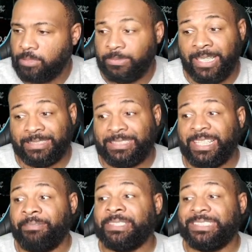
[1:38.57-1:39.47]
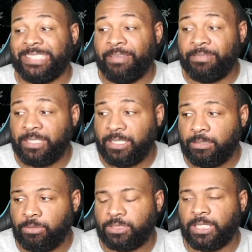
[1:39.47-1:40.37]
Yeah, 770,
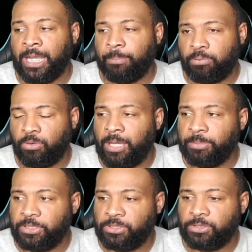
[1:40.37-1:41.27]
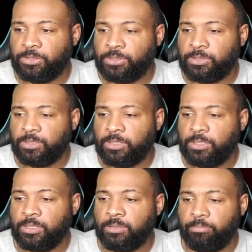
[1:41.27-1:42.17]
which I probably should
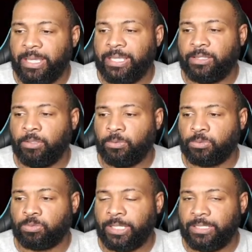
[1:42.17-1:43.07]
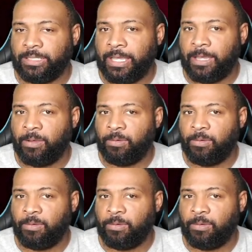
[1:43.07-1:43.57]
make those right now.